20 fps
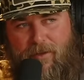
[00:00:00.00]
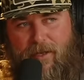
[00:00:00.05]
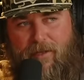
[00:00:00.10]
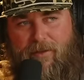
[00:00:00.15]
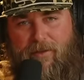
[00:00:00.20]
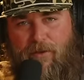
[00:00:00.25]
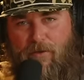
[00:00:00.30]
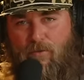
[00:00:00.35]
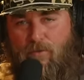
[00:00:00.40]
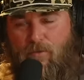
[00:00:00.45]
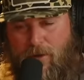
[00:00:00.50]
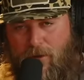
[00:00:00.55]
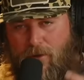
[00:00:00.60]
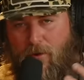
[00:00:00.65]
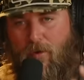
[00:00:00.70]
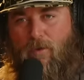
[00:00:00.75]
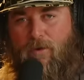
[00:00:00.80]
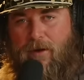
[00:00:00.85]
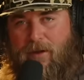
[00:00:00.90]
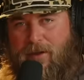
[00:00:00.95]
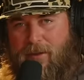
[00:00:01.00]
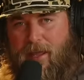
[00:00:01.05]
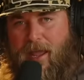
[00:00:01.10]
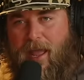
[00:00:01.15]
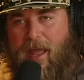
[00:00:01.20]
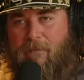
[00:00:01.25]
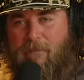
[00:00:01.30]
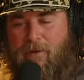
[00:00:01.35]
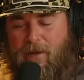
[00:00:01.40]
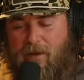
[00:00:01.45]
Like they're recording
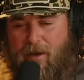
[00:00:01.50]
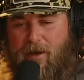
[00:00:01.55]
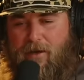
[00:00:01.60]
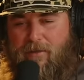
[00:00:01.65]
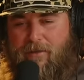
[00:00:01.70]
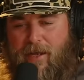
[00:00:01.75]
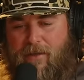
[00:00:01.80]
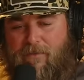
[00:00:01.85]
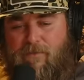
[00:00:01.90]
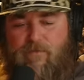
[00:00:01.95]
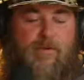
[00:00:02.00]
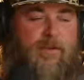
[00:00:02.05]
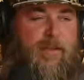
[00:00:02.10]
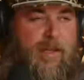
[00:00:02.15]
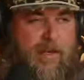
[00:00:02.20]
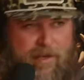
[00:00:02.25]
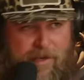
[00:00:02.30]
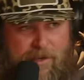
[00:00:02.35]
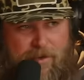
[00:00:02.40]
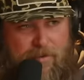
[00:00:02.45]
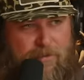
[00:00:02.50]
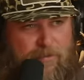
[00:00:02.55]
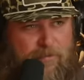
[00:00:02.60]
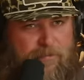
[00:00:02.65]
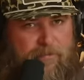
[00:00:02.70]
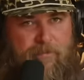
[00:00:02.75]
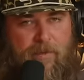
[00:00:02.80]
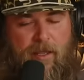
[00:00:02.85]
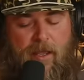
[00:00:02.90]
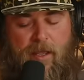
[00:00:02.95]
that, but a lot of times what they do
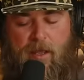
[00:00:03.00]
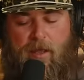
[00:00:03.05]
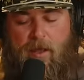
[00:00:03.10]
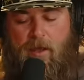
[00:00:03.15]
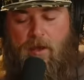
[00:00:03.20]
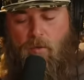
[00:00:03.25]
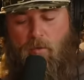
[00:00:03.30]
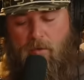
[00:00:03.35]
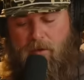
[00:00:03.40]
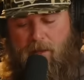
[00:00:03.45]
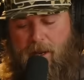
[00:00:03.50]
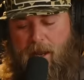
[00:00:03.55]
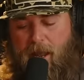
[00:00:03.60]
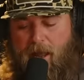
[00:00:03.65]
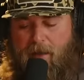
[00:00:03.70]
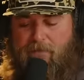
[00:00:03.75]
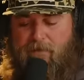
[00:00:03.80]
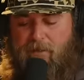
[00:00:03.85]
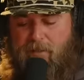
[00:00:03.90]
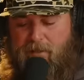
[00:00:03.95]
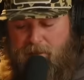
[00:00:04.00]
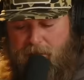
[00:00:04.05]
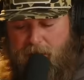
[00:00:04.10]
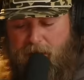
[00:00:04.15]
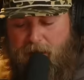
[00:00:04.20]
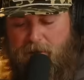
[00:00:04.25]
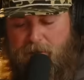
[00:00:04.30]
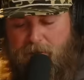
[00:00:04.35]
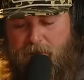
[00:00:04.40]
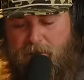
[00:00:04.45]
when they have
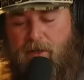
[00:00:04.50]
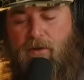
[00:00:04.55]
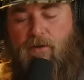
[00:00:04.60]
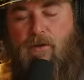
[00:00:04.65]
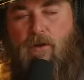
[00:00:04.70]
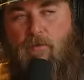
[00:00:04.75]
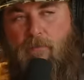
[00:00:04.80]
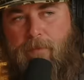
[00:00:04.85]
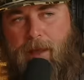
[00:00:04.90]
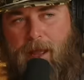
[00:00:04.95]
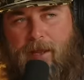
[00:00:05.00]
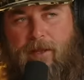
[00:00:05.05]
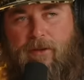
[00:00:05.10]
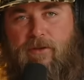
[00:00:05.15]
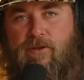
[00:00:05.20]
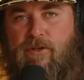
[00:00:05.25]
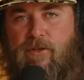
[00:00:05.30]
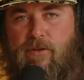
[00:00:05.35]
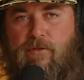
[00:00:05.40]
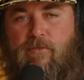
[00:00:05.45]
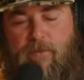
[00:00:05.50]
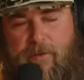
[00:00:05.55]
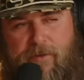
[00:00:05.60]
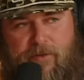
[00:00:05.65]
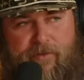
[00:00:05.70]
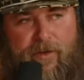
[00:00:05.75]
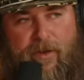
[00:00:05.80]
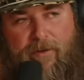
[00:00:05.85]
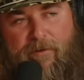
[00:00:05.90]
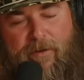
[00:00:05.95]
success, they'll go back and shoot
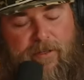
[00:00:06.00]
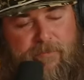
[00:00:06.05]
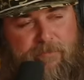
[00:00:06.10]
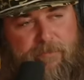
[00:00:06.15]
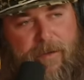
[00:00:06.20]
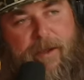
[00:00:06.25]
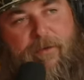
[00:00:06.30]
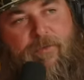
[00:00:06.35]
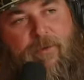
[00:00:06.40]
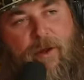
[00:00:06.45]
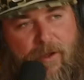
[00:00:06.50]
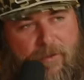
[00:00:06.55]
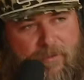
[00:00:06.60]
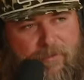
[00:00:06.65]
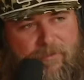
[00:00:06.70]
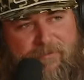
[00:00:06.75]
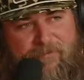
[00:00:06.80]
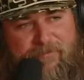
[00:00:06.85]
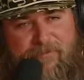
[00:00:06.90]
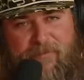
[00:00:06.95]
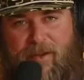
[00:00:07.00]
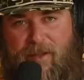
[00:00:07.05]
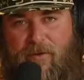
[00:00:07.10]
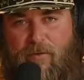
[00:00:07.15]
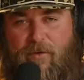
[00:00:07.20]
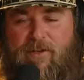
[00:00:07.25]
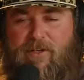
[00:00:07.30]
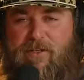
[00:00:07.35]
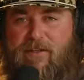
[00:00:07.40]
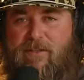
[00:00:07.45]
what's known as B-roll
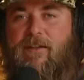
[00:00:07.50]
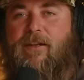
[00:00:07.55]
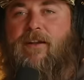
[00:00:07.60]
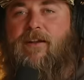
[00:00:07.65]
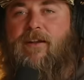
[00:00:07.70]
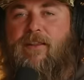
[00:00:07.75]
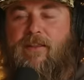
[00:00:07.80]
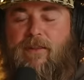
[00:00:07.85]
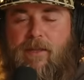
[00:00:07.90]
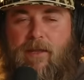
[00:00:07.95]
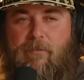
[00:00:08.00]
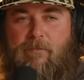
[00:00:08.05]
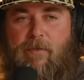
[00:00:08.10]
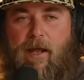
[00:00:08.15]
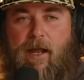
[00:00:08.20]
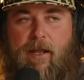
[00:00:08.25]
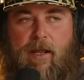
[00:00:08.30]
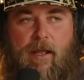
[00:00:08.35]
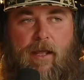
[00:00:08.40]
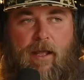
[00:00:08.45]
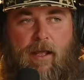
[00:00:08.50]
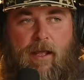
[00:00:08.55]
which is literally them like,